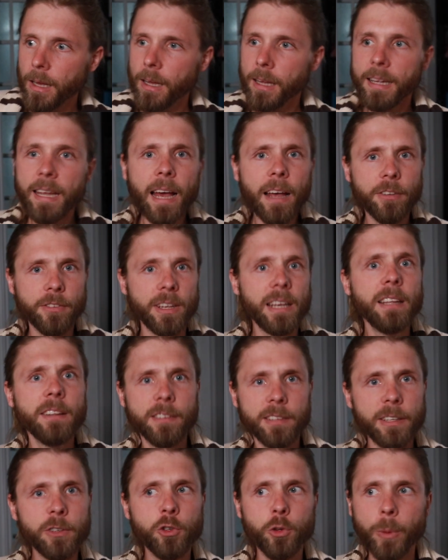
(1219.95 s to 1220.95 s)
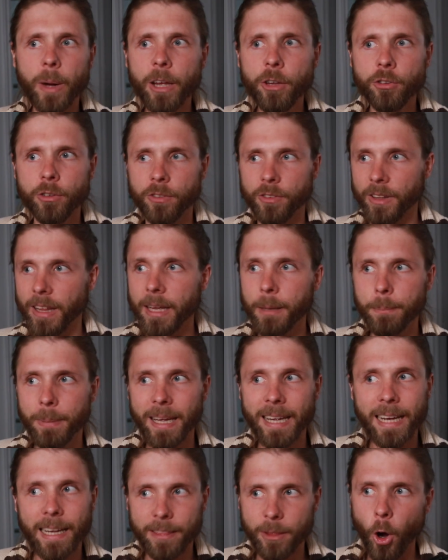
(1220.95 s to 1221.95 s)
yes in situations like
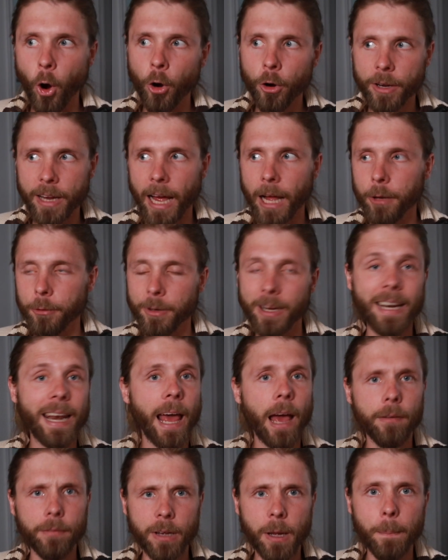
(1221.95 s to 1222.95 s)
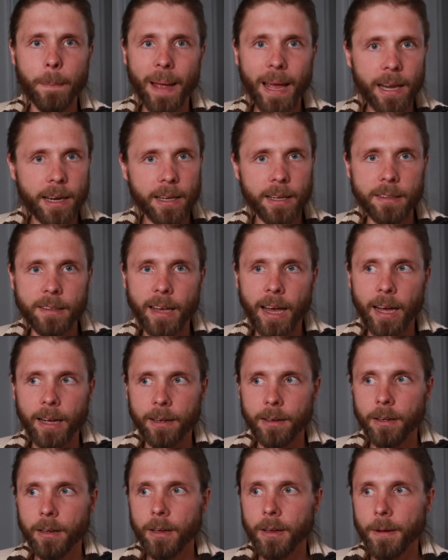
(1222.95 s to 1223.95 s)
being at the art gallery and having a panic
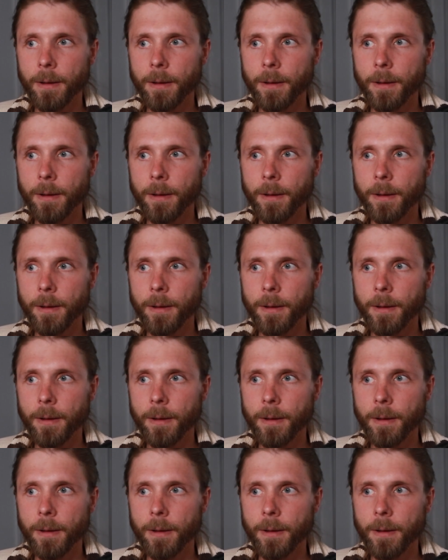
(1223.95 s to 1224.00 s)
attack